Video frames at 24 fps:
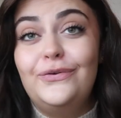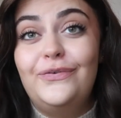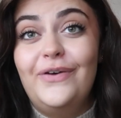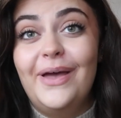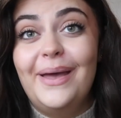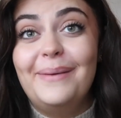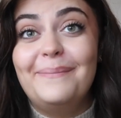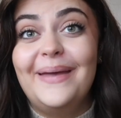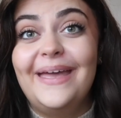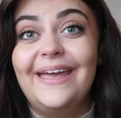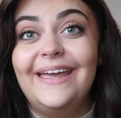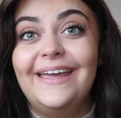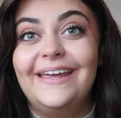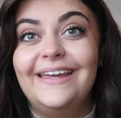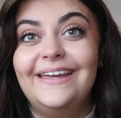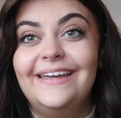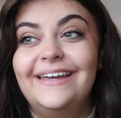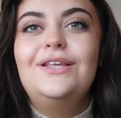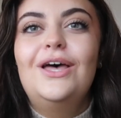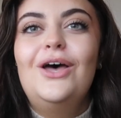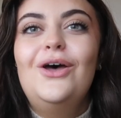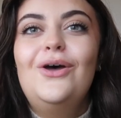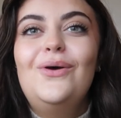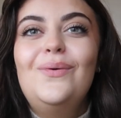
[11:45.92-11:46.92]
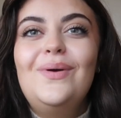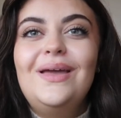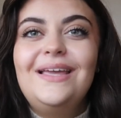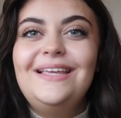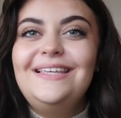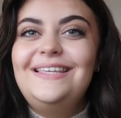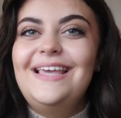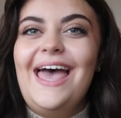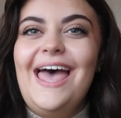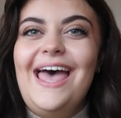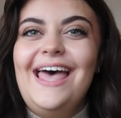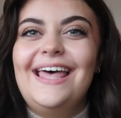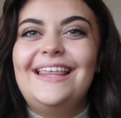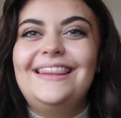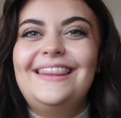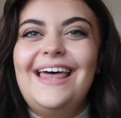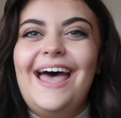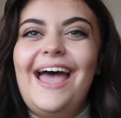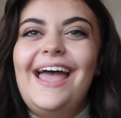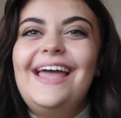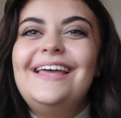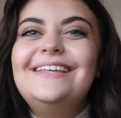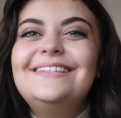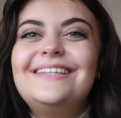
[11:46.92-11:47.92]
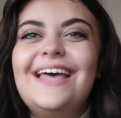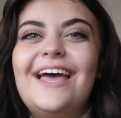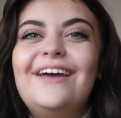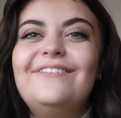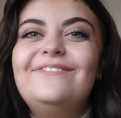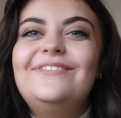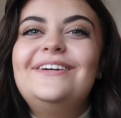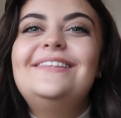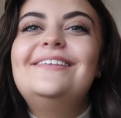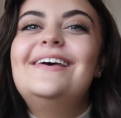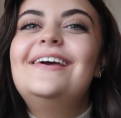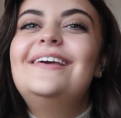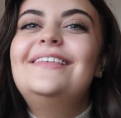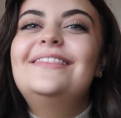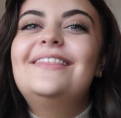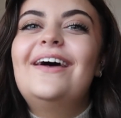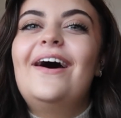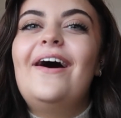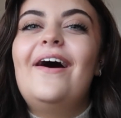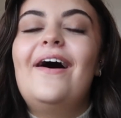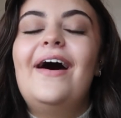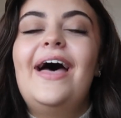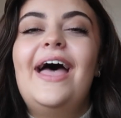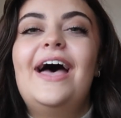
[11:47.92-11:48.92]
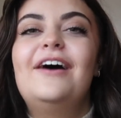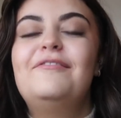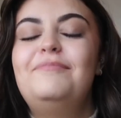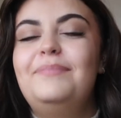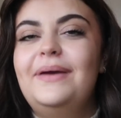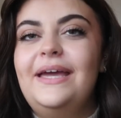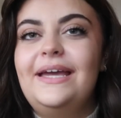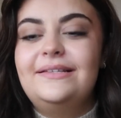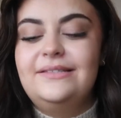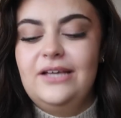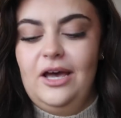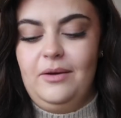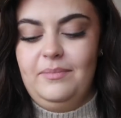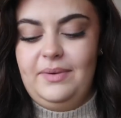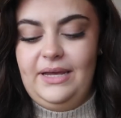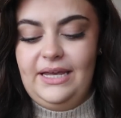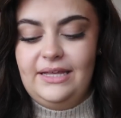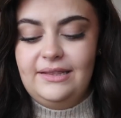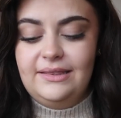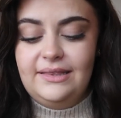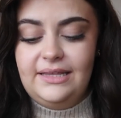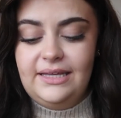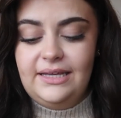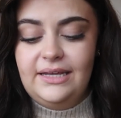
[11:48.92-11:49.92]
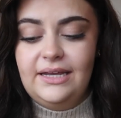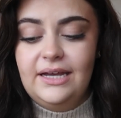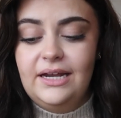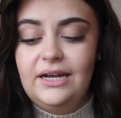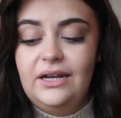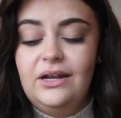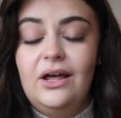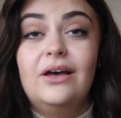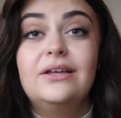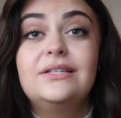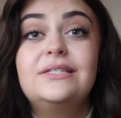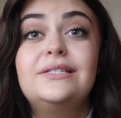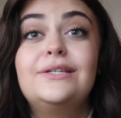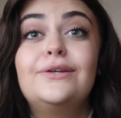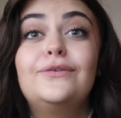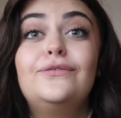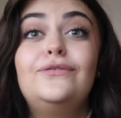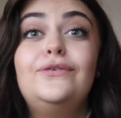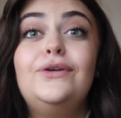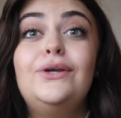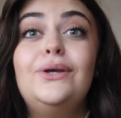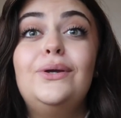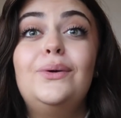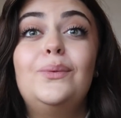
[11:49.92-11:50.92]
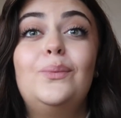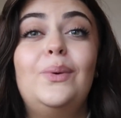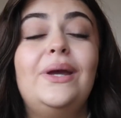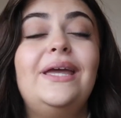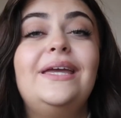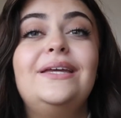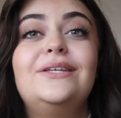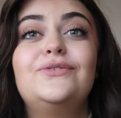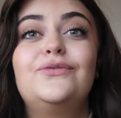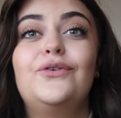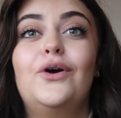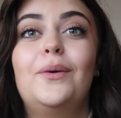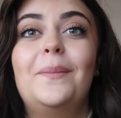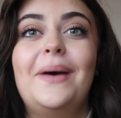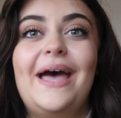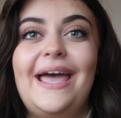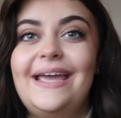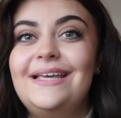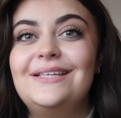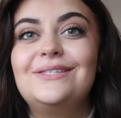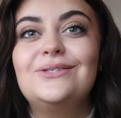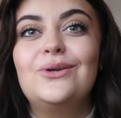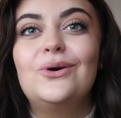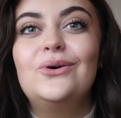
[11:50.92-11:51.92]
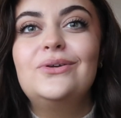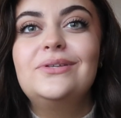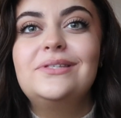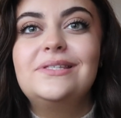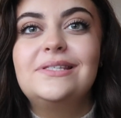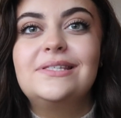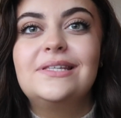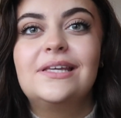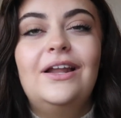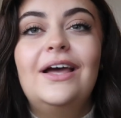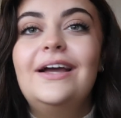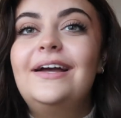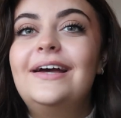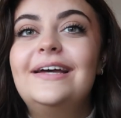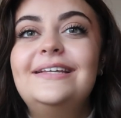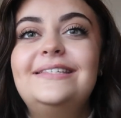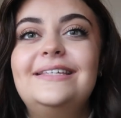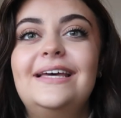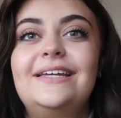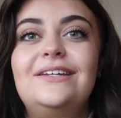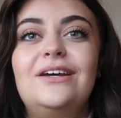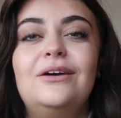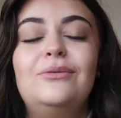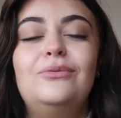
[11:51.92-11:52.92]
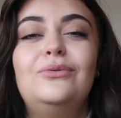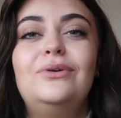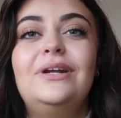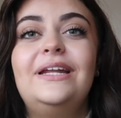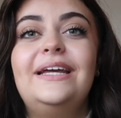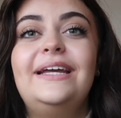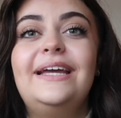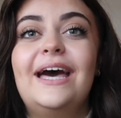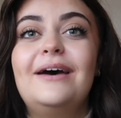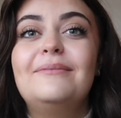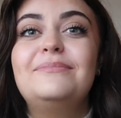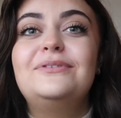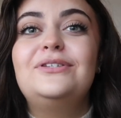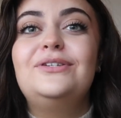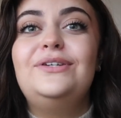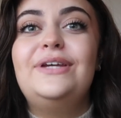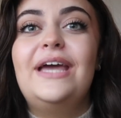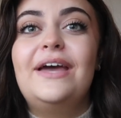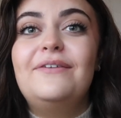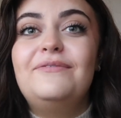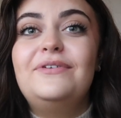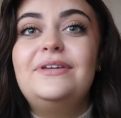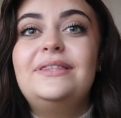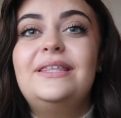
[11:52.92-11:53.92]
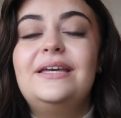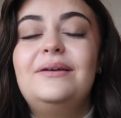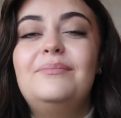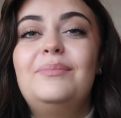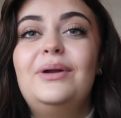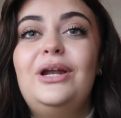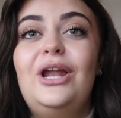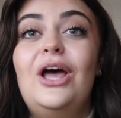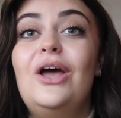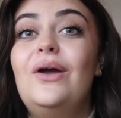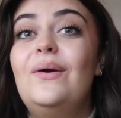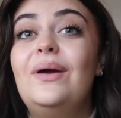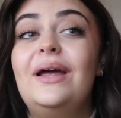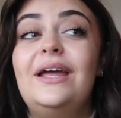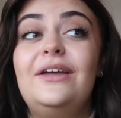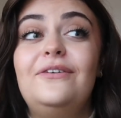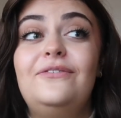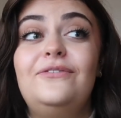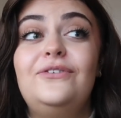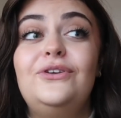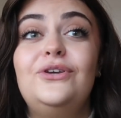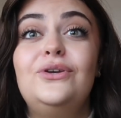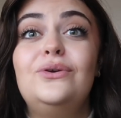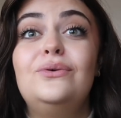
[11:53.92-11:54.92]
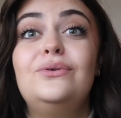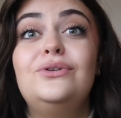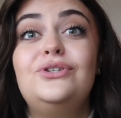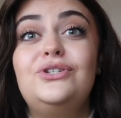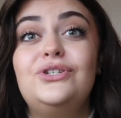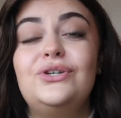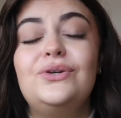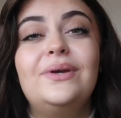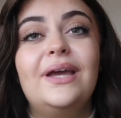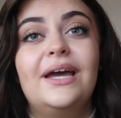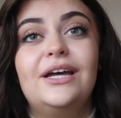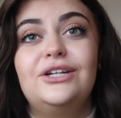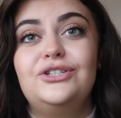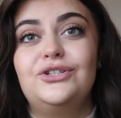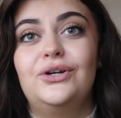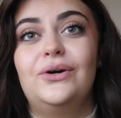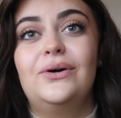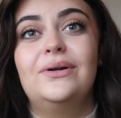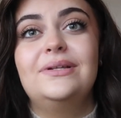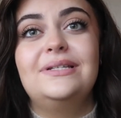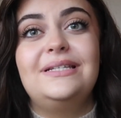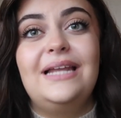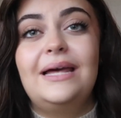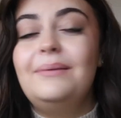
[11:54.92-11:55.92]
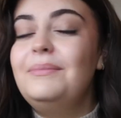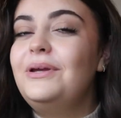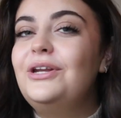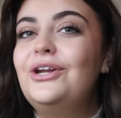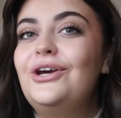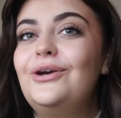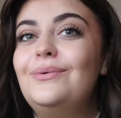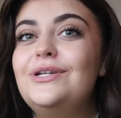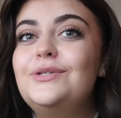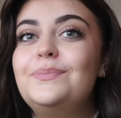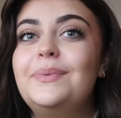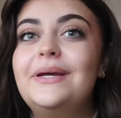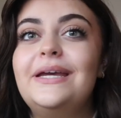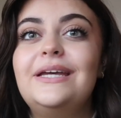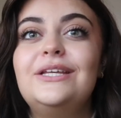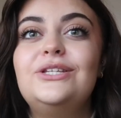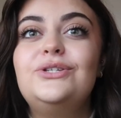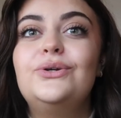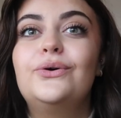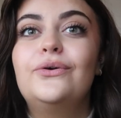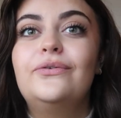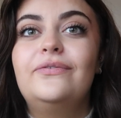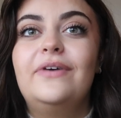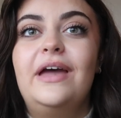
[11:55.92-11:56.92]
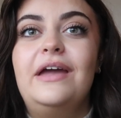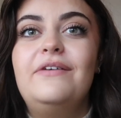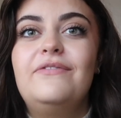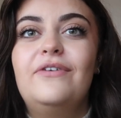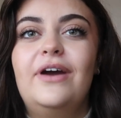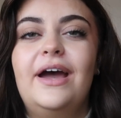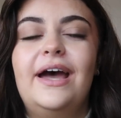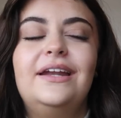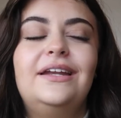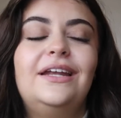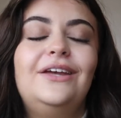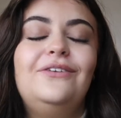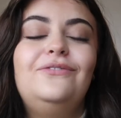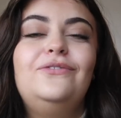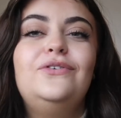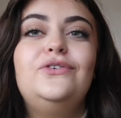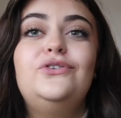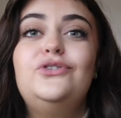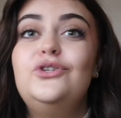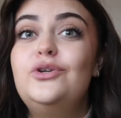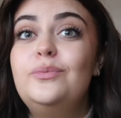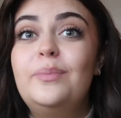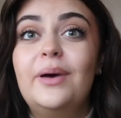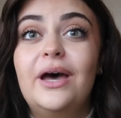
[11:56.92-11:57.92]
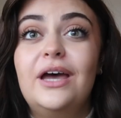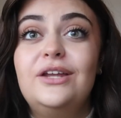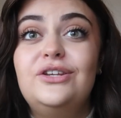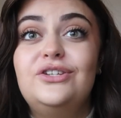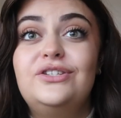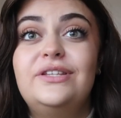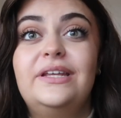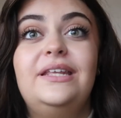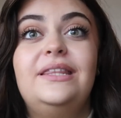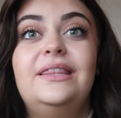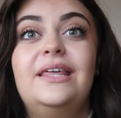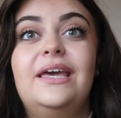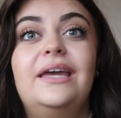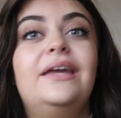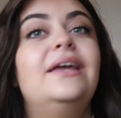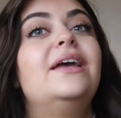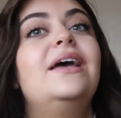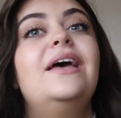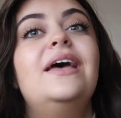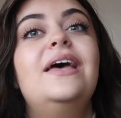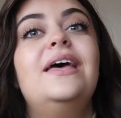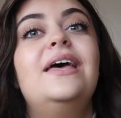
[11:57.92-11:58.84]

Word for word: fit me. So yeah, that is everything that I have picked up in the last few weeks from ASOS. Like I said, I will link absolutely everything below. If you do get a chance, let me know which bit is your favourite and if you do purchase anything,